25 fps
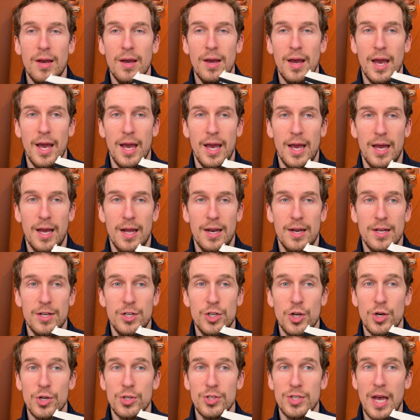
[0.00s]
and it
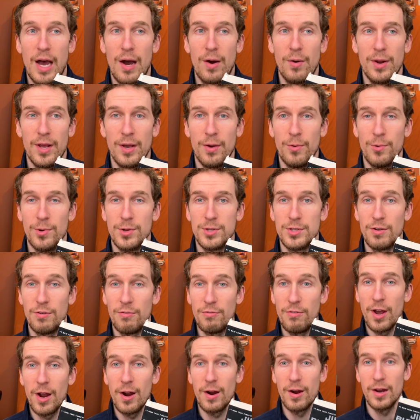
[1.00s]
turns out it was a
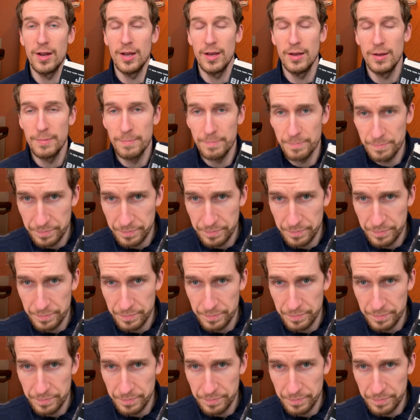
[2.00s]
fairy